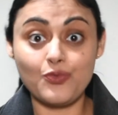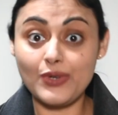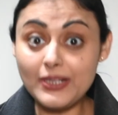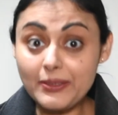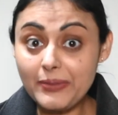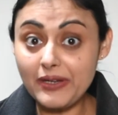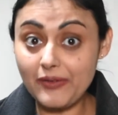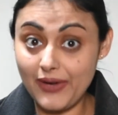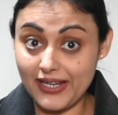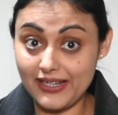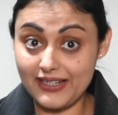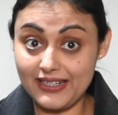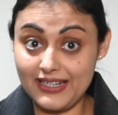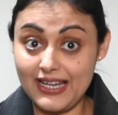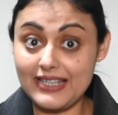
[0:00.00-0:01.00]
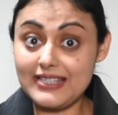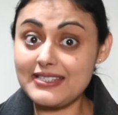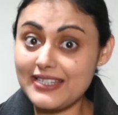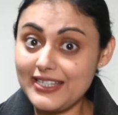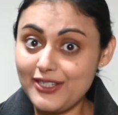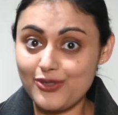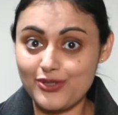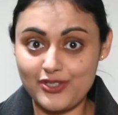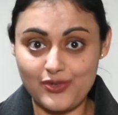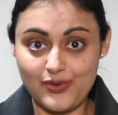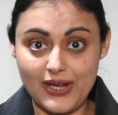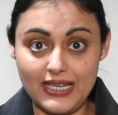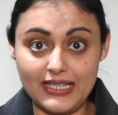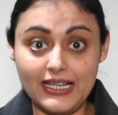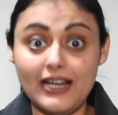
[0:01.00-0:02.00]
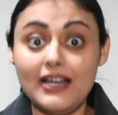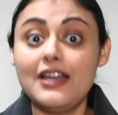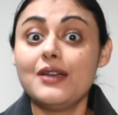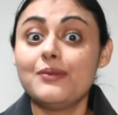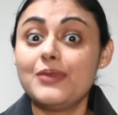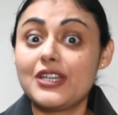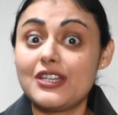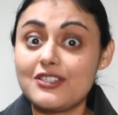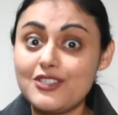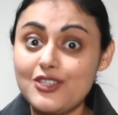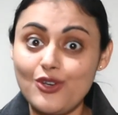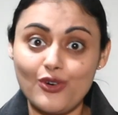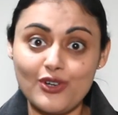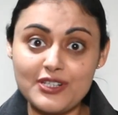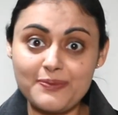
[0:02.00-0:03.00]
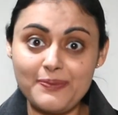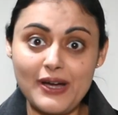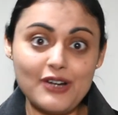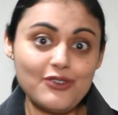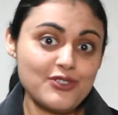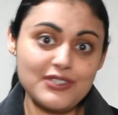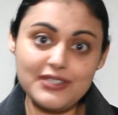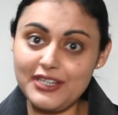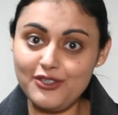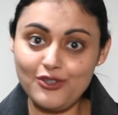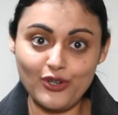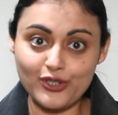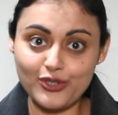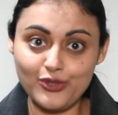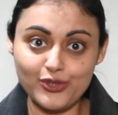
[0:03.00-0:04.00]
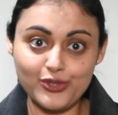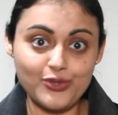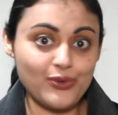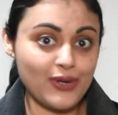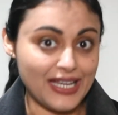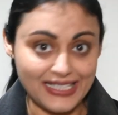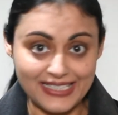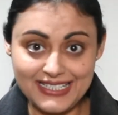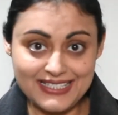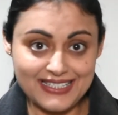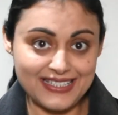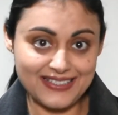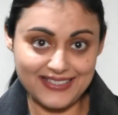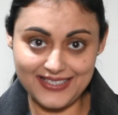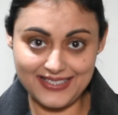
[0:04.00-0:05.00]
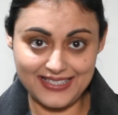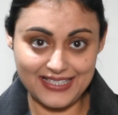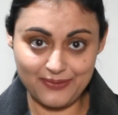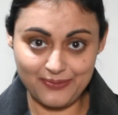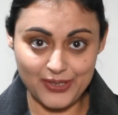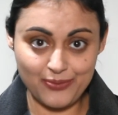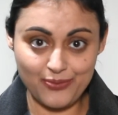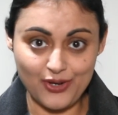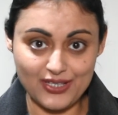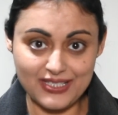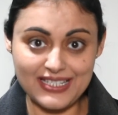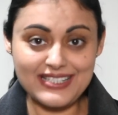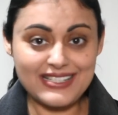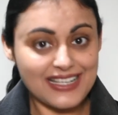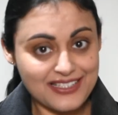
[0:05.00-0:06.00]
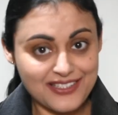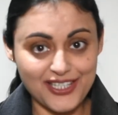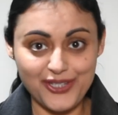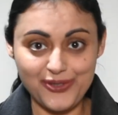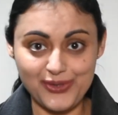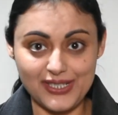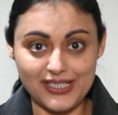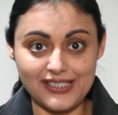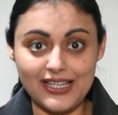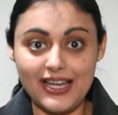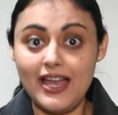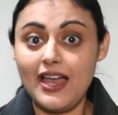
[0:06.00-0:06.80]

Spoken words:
will be recognized in Australia because your spouse did not go through any skills assessment process as you did.